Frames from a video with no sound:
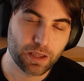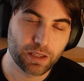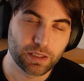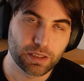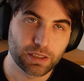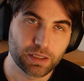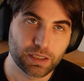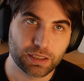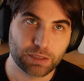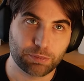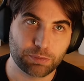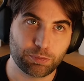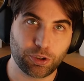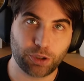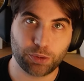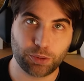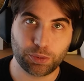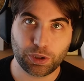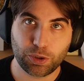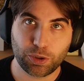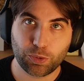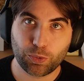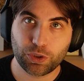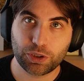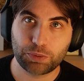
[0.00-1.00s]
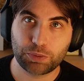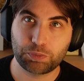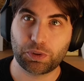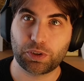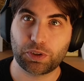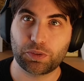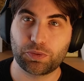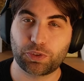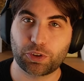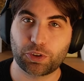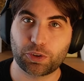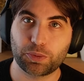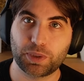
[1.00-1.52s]
Problem with
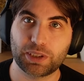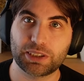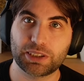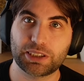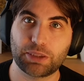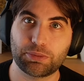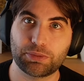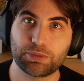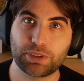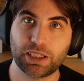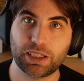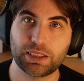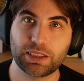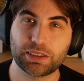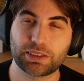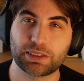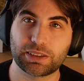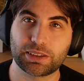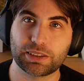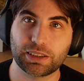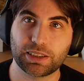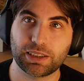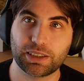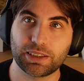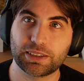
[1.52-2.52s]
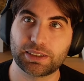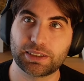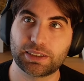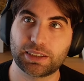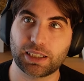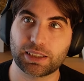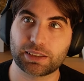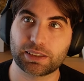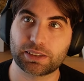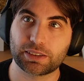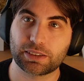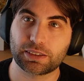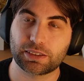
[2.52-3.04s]
performance updates is
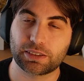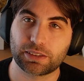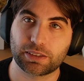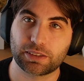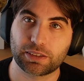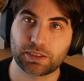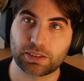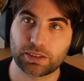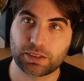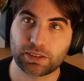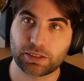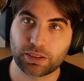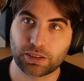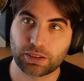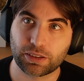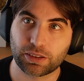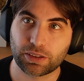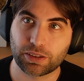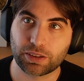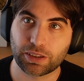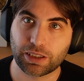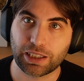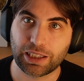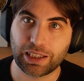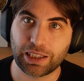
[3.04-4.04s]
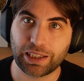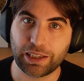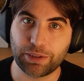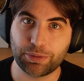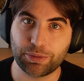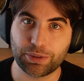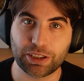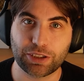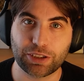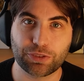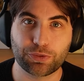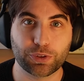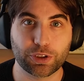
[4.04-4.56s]
that even
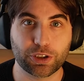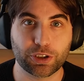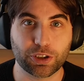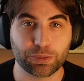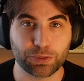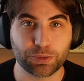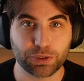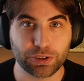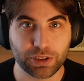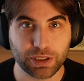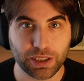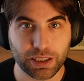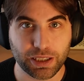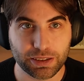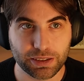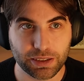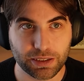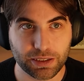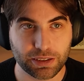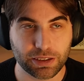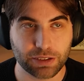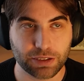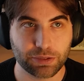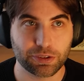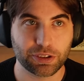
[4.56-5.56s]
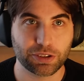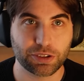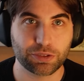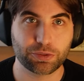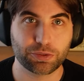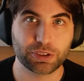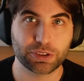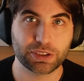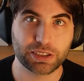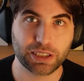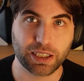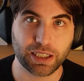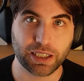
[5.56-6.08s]
if we communicate it, even if we
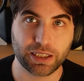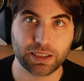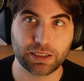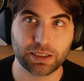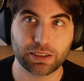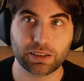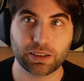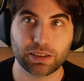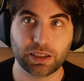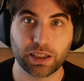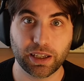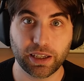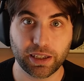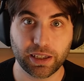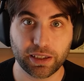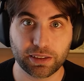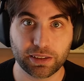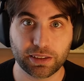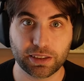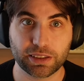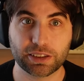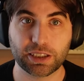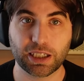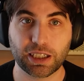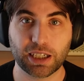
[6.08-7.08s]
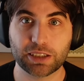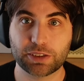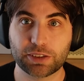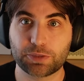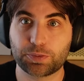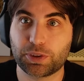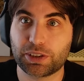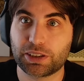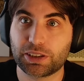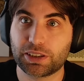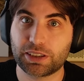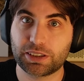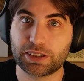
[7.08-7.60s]
say, hey, this has
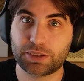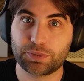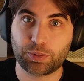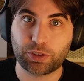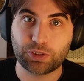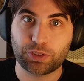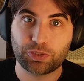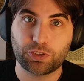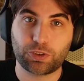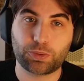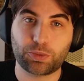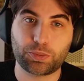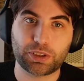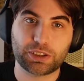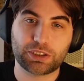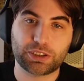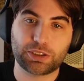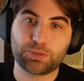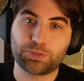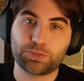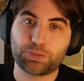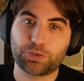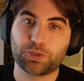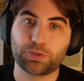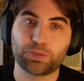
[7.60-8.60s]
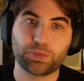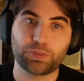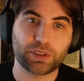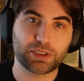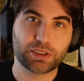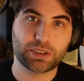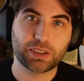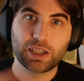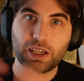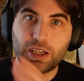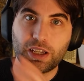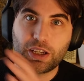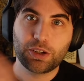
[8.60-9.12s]
been this performance improvement,
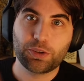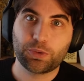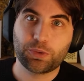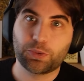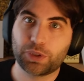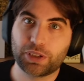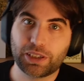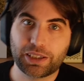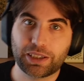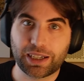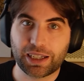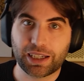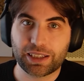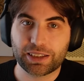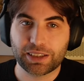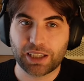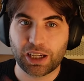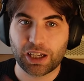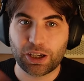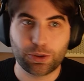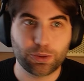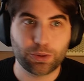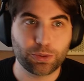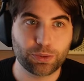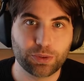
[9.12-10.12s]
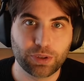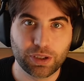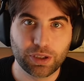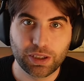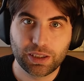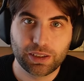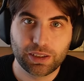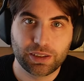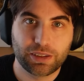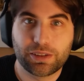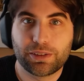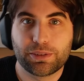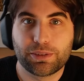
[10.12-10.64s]
we can now
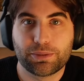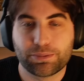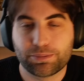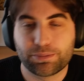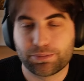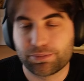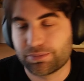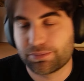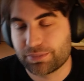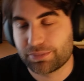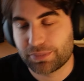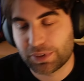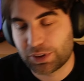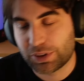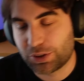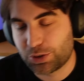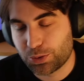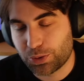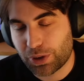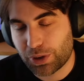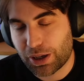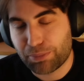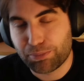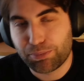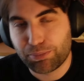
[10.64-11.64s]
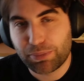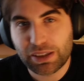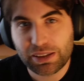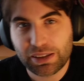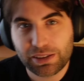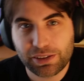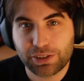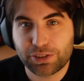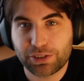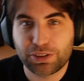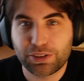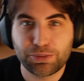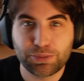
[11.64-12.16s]
do
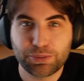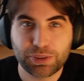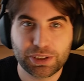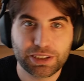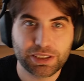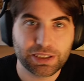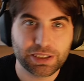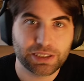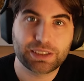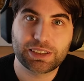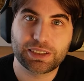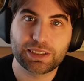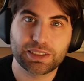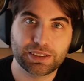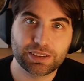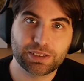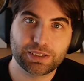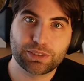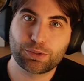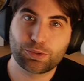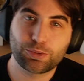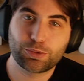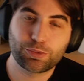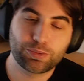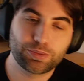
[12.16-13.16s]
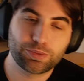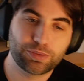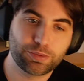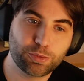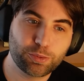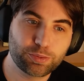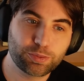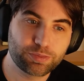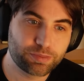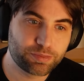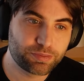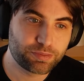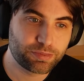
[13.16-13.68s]
1,000,000 images in
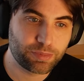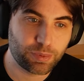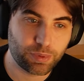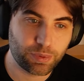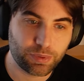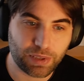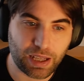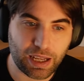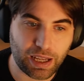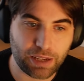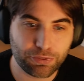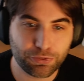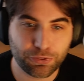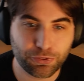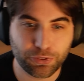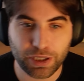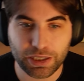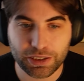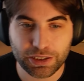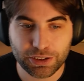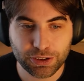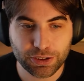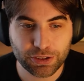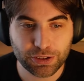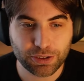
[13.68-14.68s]
a fraction of a